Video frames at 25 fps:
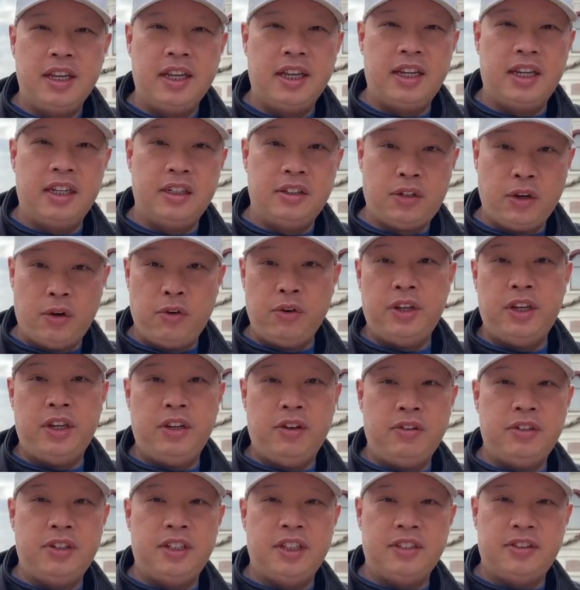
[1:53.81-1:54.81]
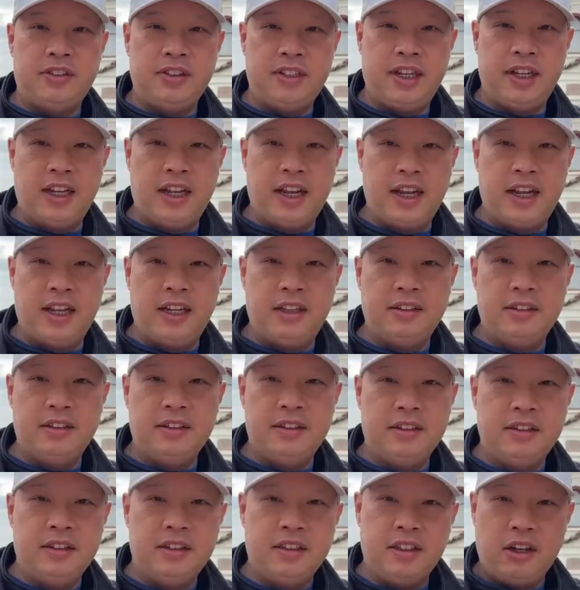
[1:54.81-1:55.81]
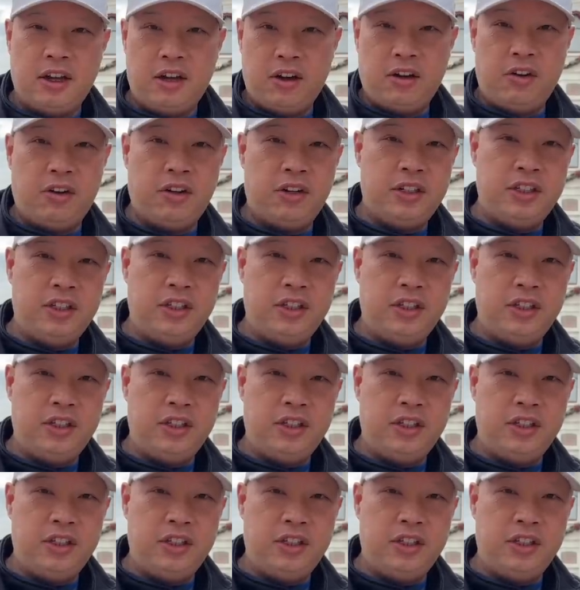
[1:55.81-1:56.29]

in Tokyo Disneyland on